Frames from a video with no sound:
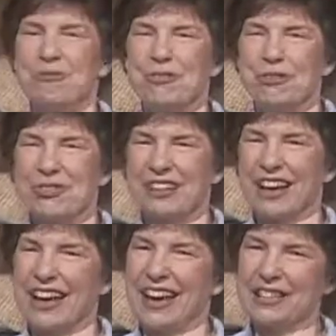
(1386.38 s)
folks,
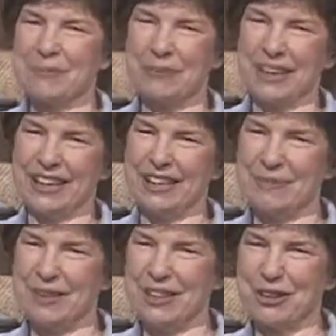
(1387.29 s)
I asked Peggy
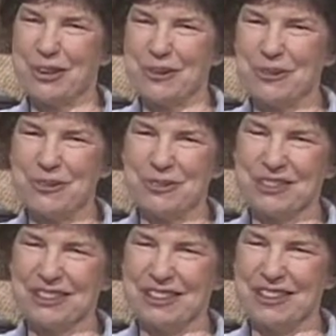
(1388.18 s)
to be the
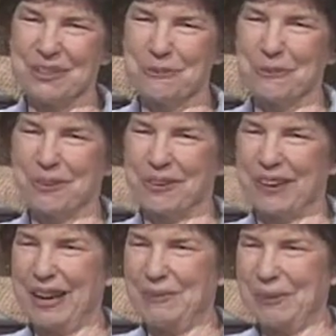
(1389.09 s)
co-host on this
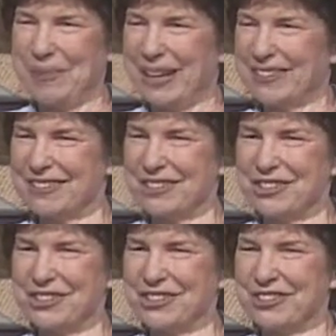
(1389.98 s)
program about
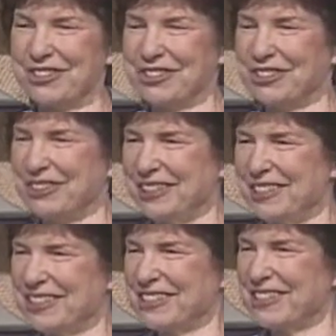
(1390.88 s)
6 years ago,
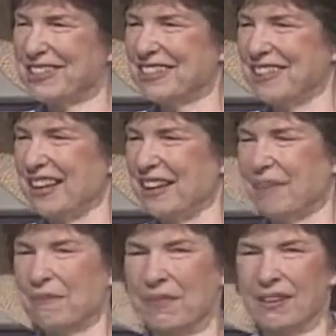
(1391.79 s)
and she said,
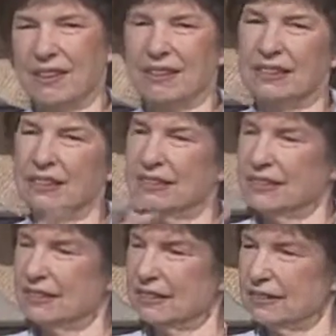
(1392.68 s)

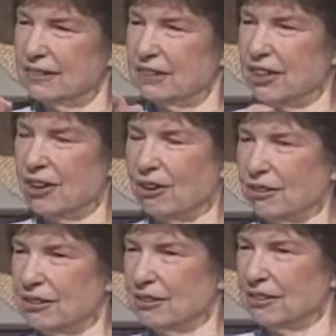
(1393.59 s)

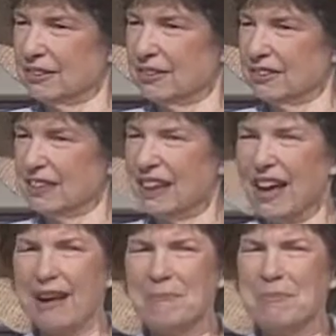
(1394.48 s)
no.
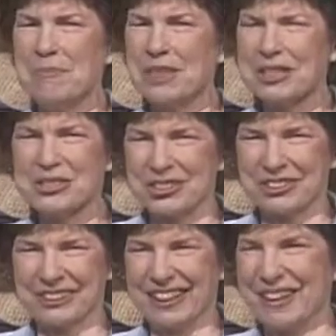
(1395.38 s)
I missed
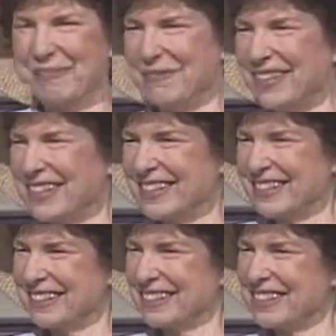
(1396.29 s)
her. I
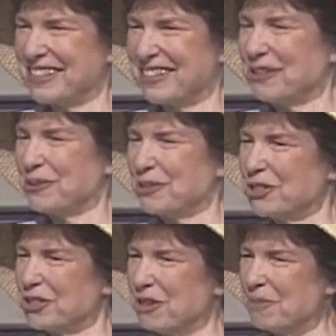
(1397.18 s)
missed her. She knows
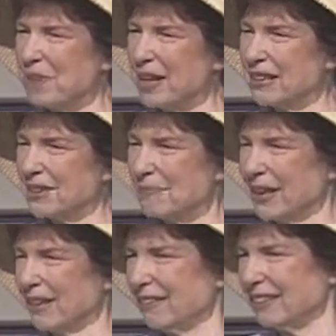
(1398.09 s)
so much
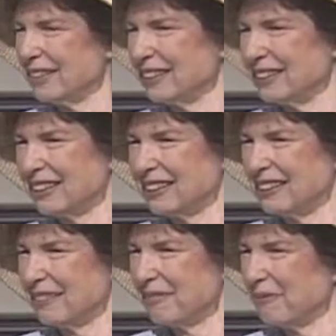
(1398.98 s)
about
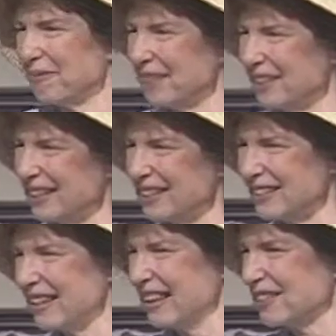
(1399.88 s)

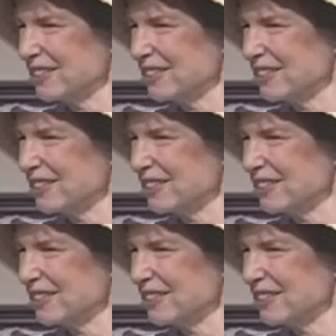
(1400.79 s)
this and